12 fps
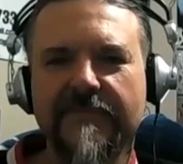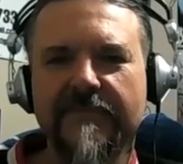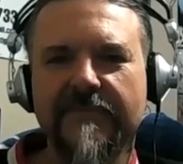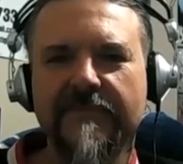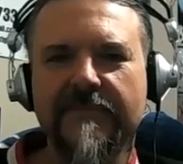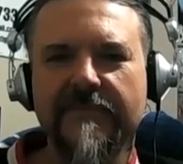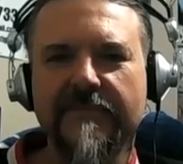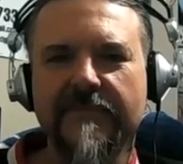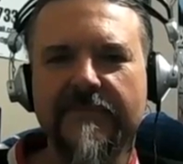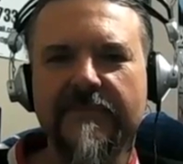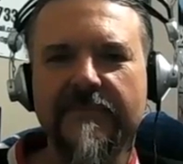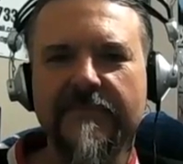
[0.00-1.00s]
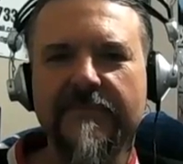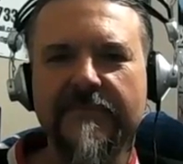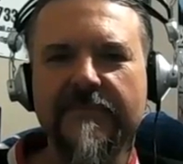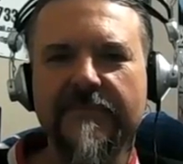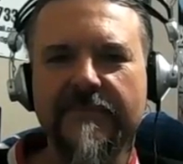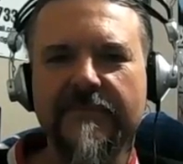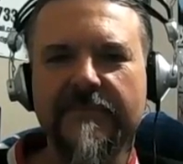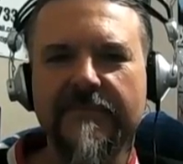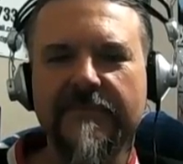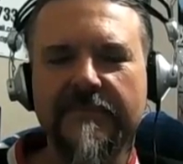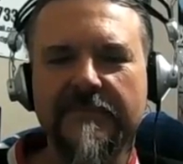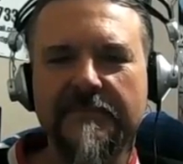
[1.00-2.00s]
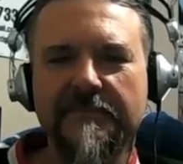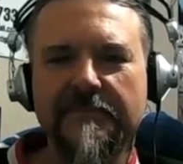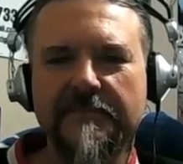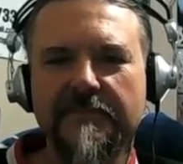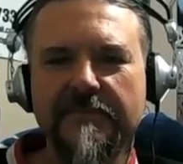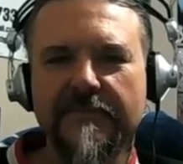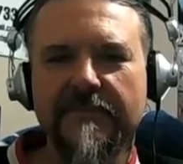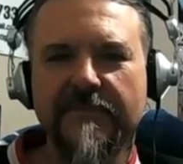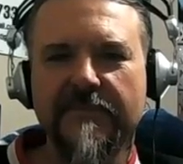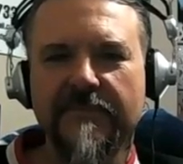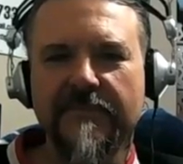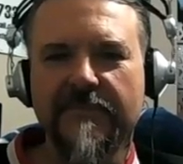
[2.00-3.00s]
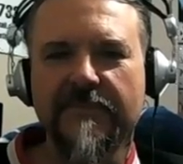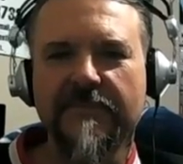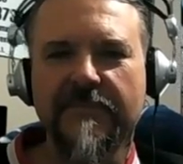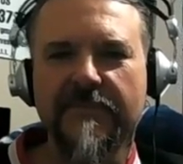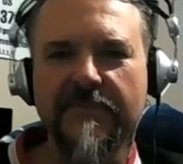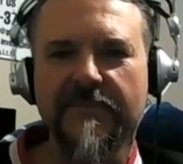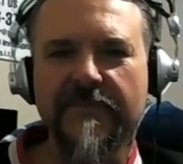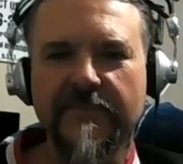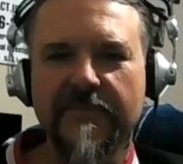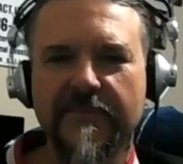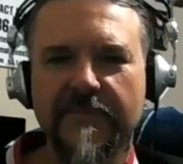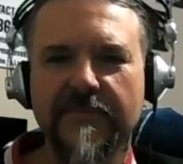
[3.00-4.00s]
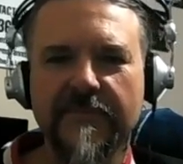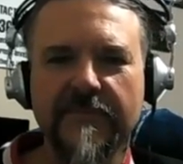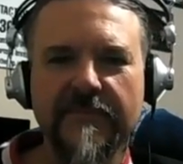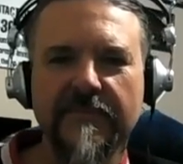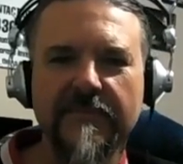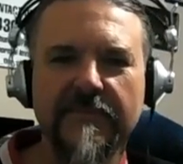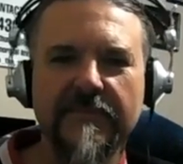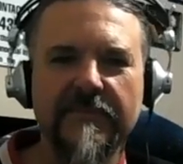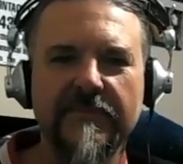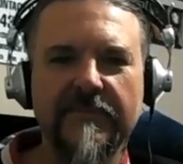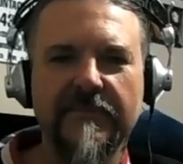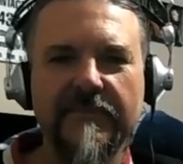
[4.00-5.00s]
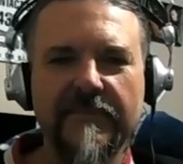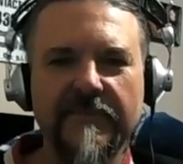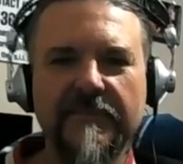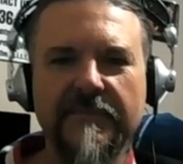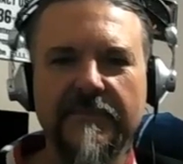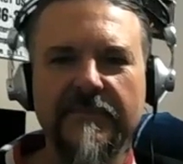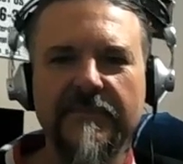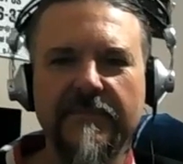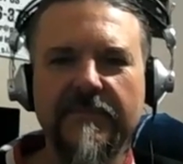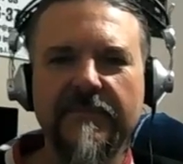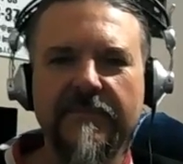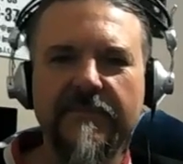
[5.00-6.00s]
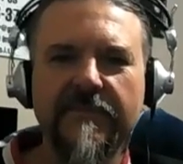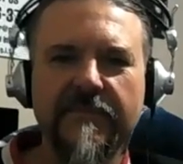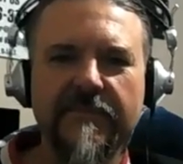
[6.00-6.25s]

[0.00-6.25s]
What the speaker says: No words are spoken by the person on screen.